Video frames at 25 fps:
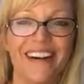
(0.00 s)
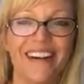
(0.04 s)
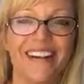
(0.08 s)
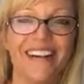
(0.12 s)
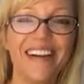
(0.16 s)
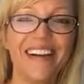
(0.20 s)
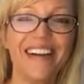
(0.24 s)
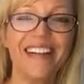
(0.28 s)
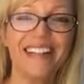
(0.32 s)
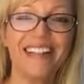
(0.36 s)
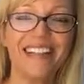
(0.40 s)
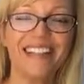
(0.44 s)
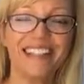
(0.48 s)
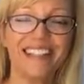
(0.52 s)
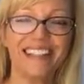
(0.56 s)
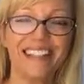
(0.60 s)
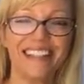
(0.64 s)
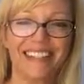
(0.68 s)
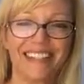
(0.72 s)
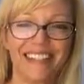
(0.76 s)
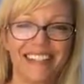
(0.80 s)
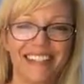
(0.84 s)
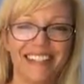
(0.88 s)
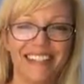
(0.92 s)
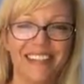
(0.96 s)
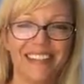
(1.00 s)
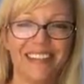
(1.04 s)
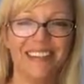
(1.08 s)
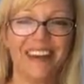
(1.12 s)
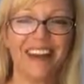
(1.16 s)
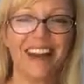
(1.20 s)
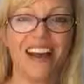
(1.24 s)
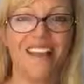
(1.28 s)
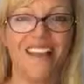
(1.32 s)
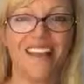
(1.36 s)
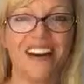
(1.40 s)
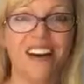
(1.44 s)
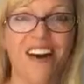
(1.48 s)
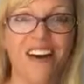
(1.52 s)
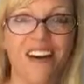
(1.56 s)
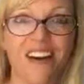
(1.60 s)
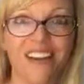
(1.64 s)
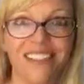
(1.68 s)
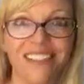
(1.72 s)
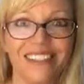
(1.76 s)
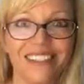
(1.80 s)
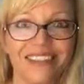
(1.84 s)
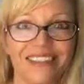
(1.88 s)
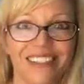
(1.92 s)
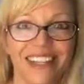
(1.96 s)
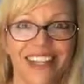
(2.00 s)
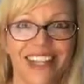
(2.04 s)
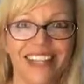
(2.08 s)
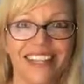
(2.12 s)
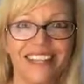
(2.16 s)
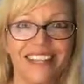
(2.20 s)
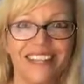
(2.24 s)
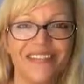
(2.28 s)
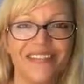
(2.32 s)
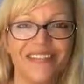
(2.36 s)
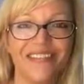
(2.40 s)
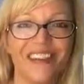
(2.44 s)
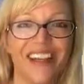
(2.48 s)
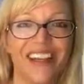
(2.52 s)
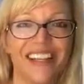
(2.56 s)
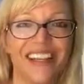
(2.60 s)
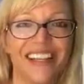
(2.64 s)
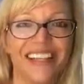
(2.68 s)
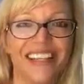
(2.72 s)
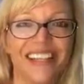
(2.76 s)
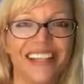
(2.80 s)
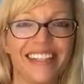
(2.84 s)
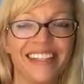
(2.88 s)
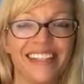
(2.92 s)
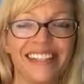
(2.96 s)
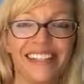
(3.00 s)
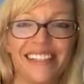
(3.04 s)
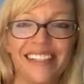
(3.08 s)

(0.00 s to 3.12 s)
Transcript: All right, talk to you soon and have an awesome day. Bye.